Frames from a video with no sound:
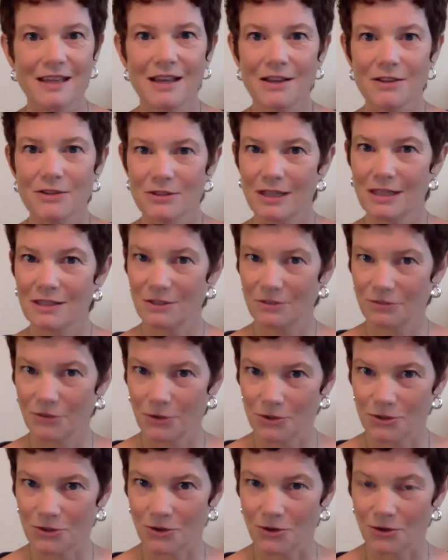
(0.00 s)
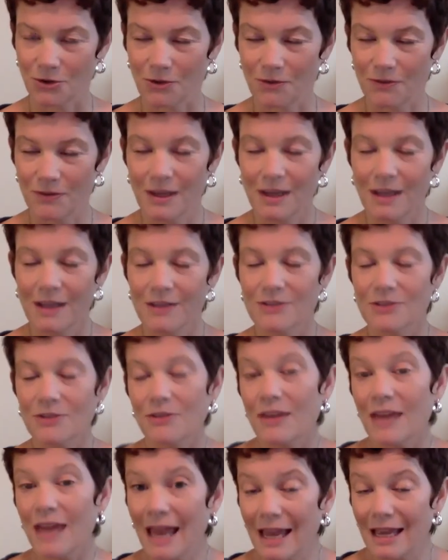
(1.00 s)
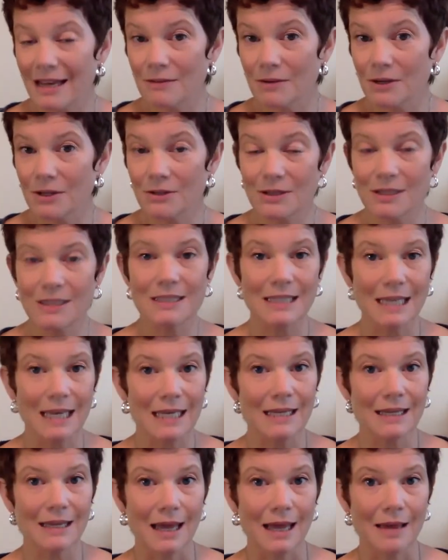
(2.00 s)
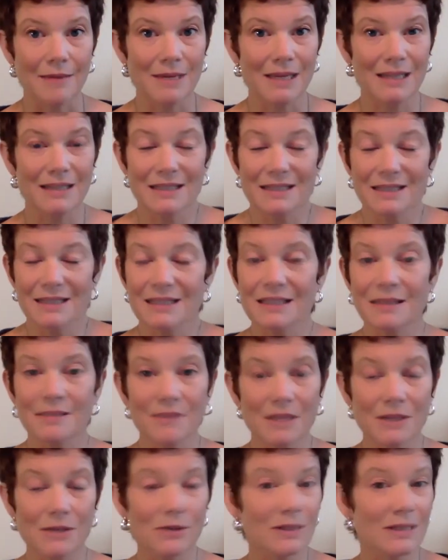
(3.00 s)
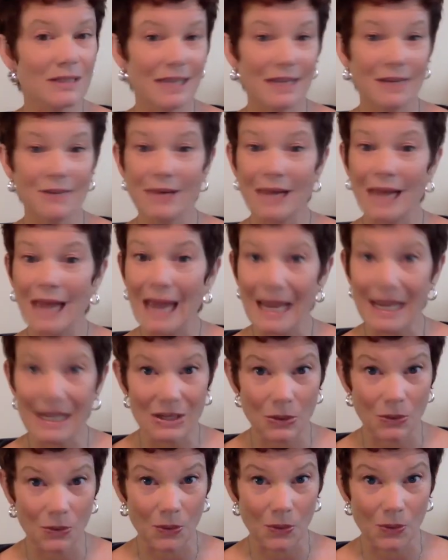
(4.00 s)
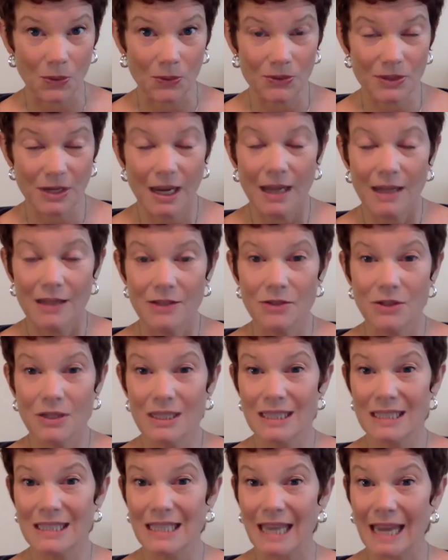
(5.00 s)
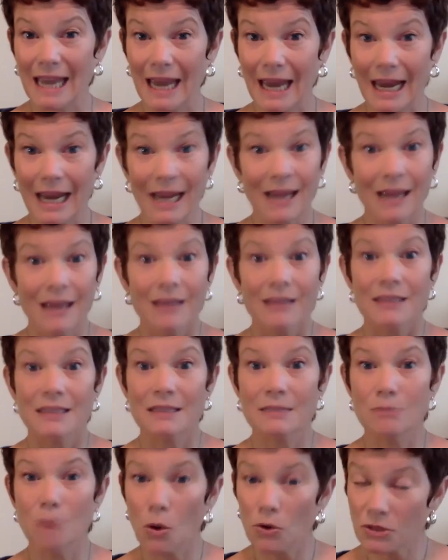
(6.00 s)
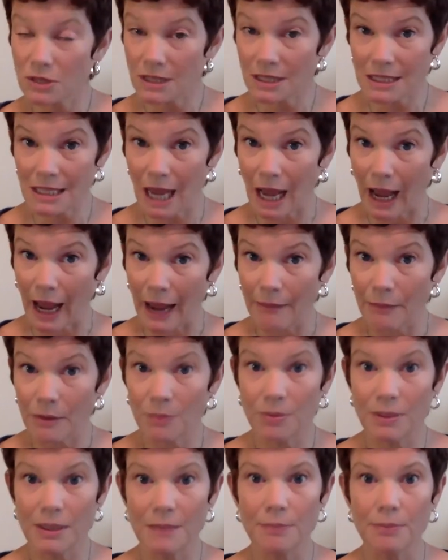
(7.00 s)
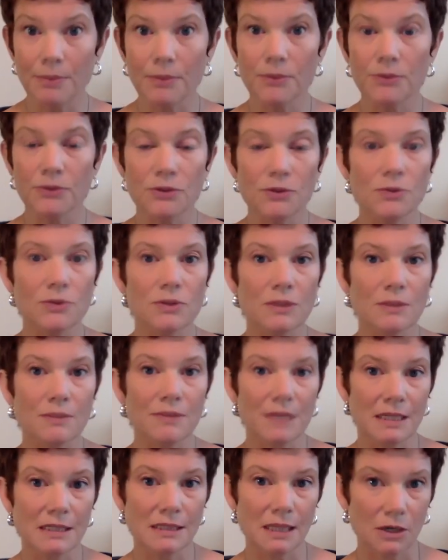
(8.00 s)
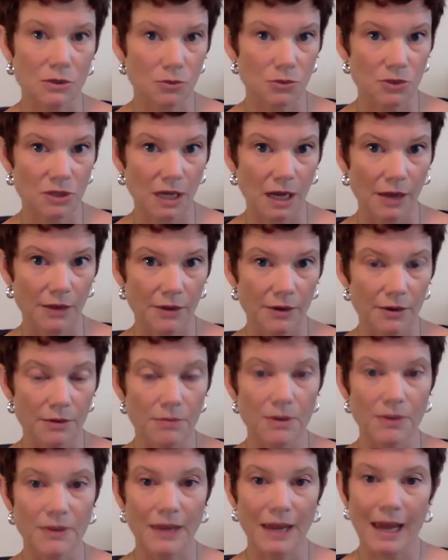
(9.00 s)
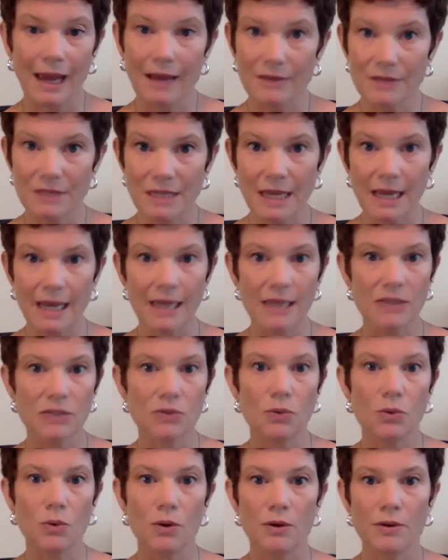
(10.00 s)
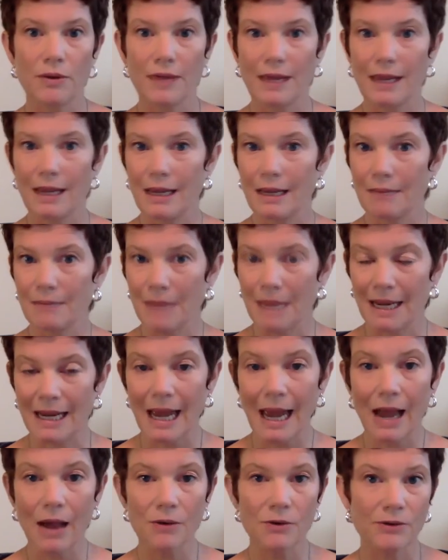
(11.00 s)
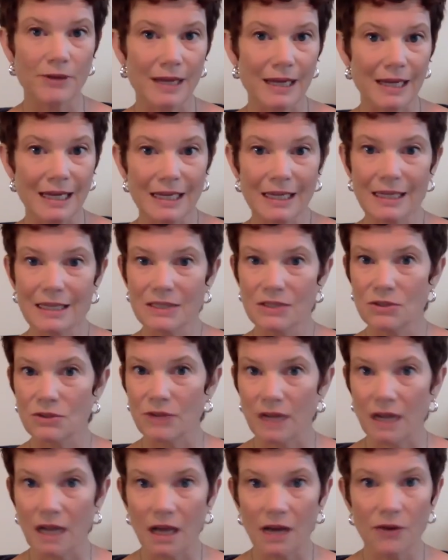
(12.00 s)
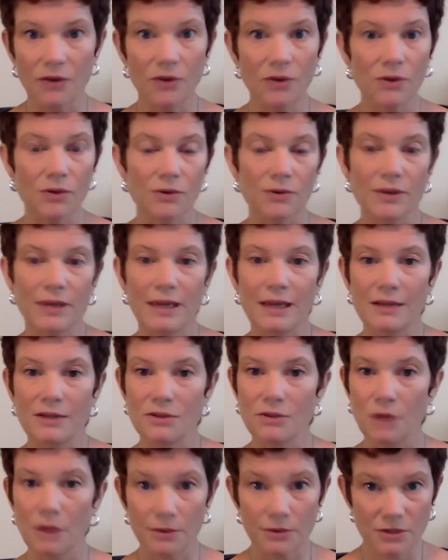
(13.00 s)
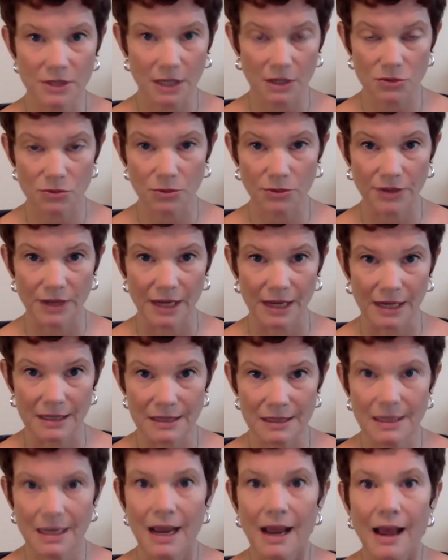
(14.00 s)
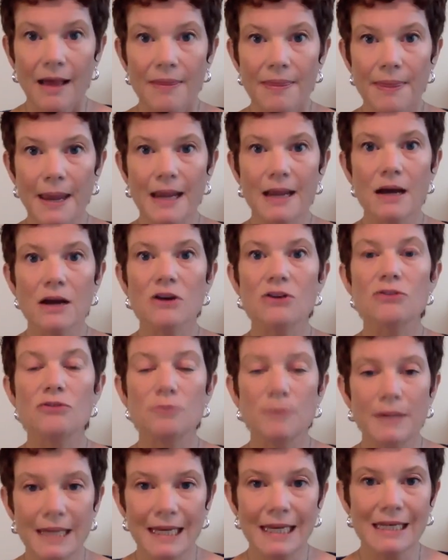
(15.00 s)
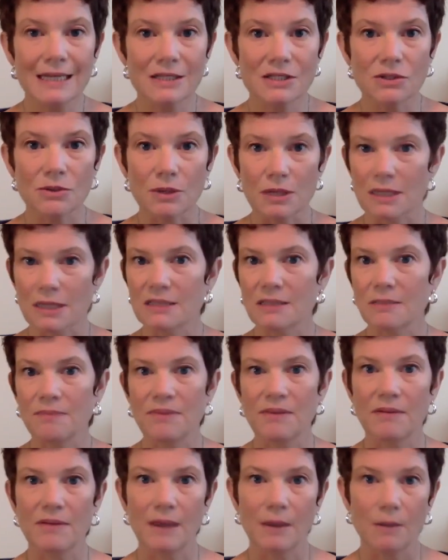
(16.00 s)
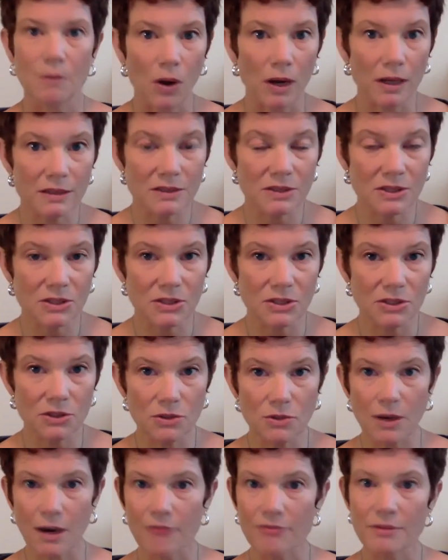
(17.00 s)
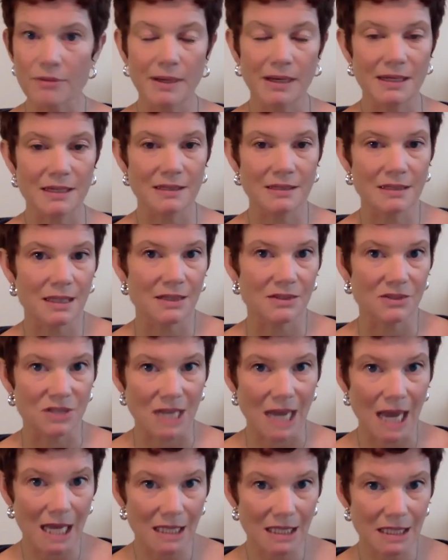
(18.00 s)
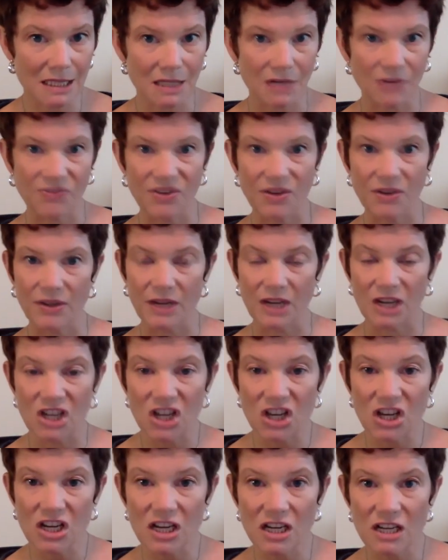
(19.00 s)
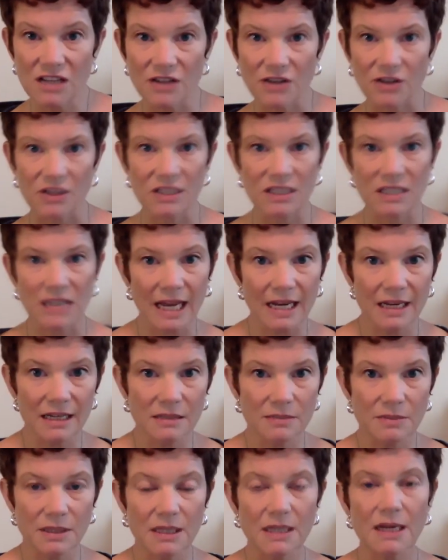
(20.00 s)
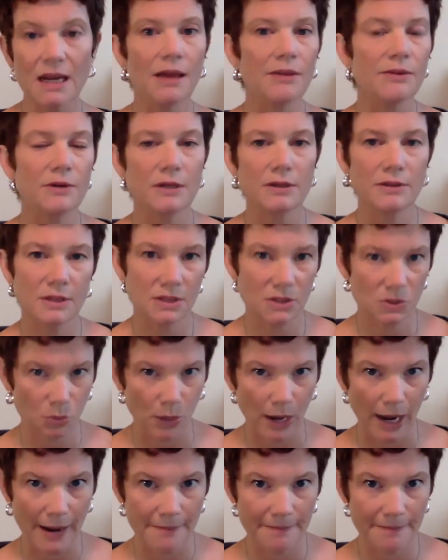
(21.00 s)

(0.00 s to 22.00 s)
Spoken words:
So that's the first hurdle. So then what you can say to them, and this is something you could say to an 8-year-old, you can say, most of the time when people do something sexual together, when they have sex or they make out or they kiss or they cuddle or they do other sexual things, they agree to do it. It's something they want to do. Everybody says yes, they're feeling good, they're excited to be together in this way.